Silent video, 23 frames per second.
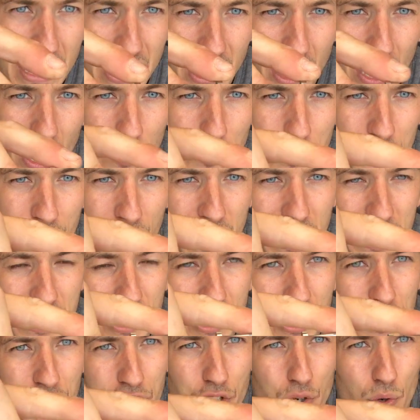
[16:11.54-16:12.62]
the closer it is to
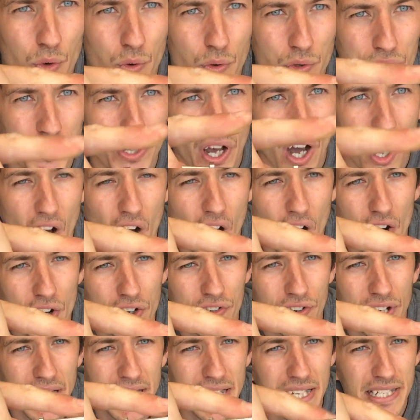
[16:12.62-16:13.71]
the jaws, the harder
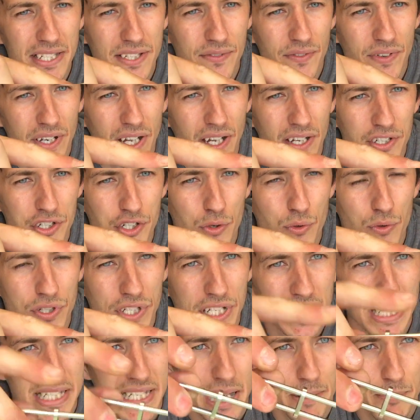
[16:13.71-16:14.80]
it is for the jaws
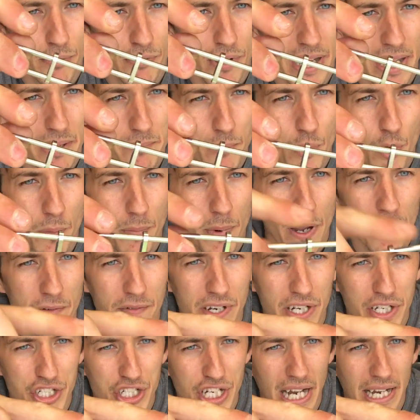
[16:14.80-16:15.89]
to separate and pop over
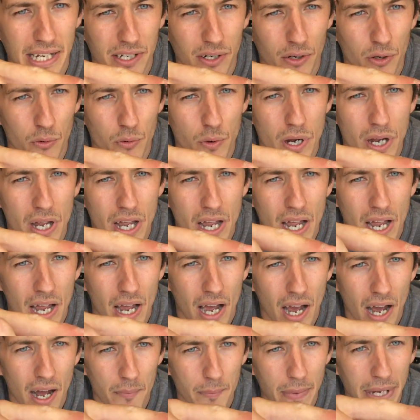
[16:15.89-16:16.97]
the shackle,
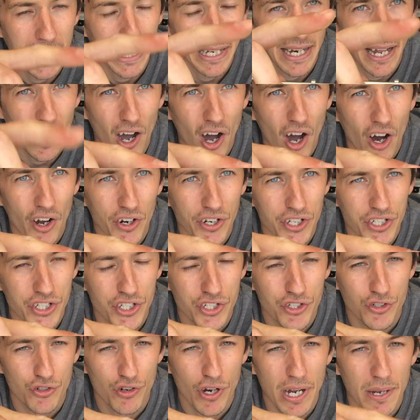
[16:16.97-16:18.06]
making it harder to
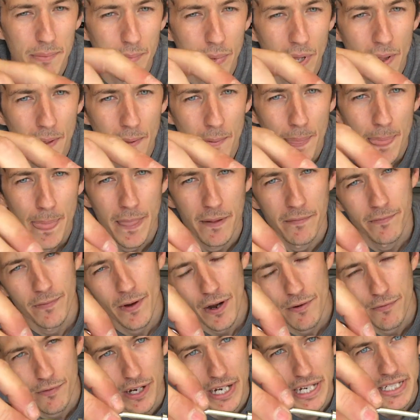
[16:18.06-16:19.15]
trip. The
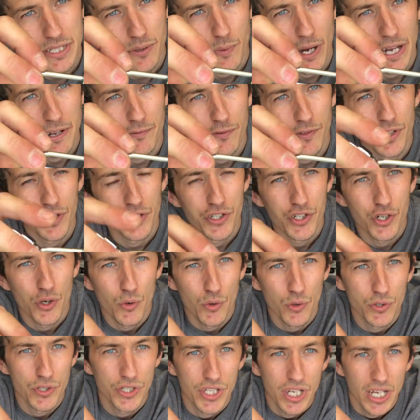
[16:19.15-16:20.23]
further it is away from the
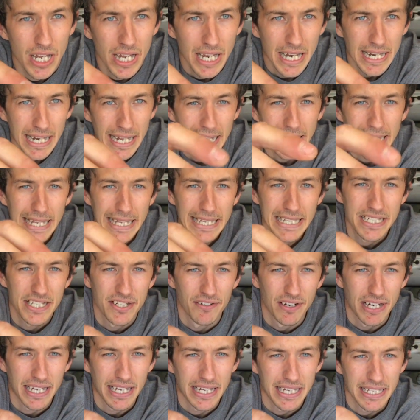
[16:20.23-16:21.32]
jaws, the easier
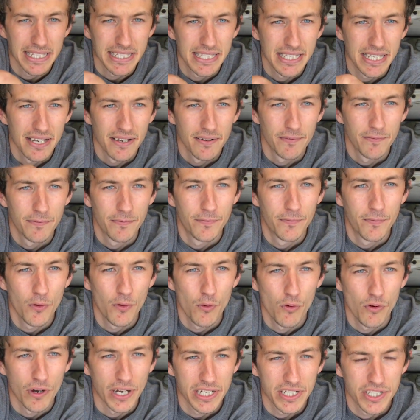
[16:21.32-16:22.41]
it is
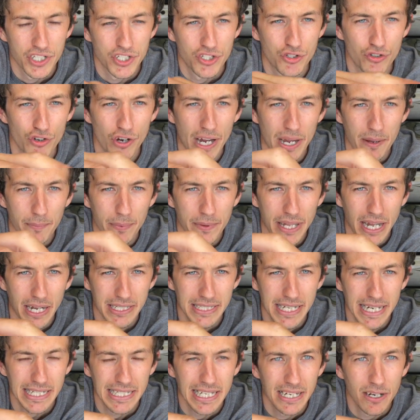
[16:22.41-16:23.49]
for it to trip. Now, it
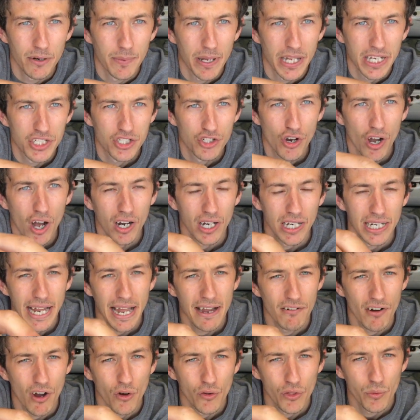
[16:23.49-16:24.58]
takes a little bit of trial and
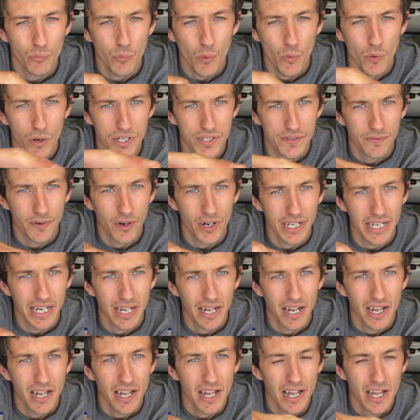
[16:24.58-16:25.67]
error on the water to find the